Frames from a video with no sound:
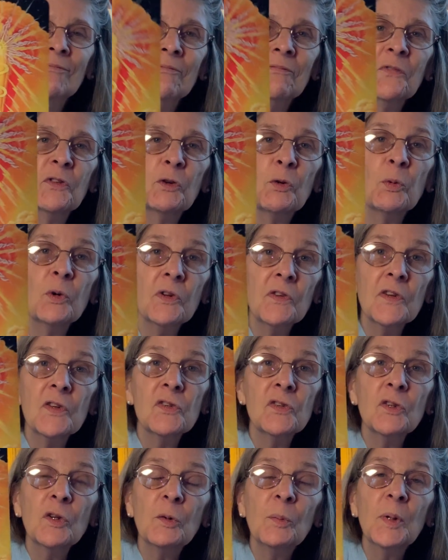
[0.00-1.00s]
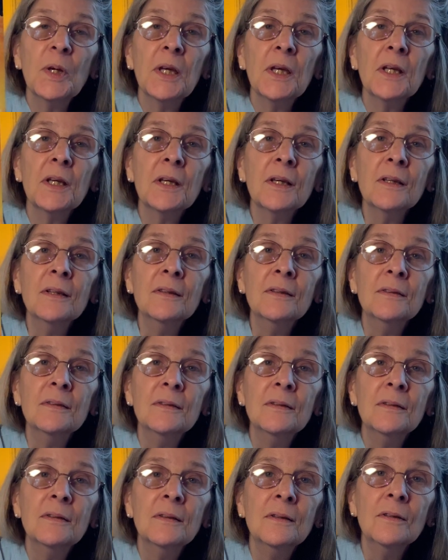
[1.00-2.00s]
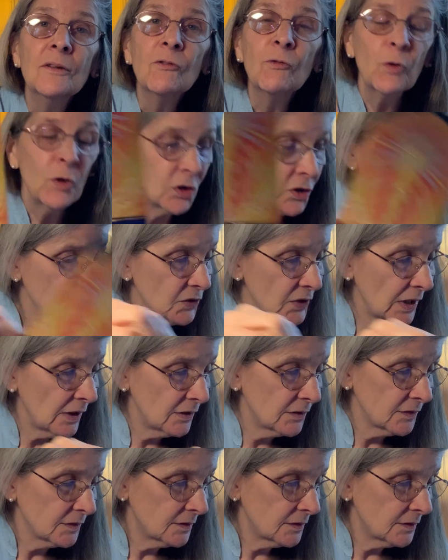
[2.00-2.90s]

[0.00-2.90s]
Toward this new beginning for yourself.